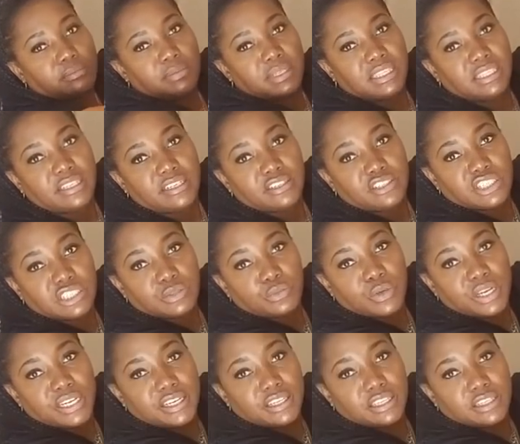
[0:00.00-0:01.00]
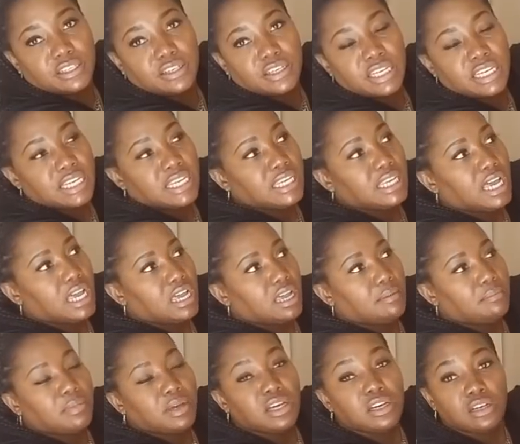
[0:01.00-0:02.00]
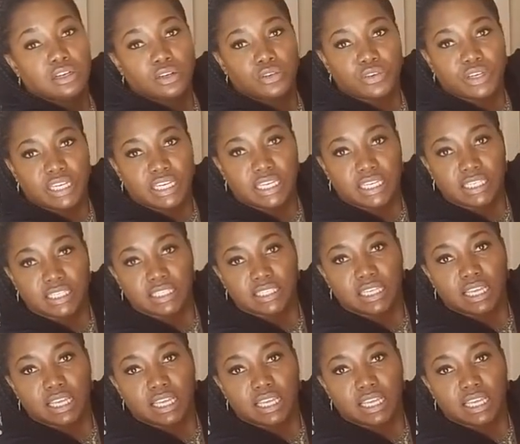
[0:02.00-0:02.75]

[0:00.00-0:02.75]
but they're just regular hook rings.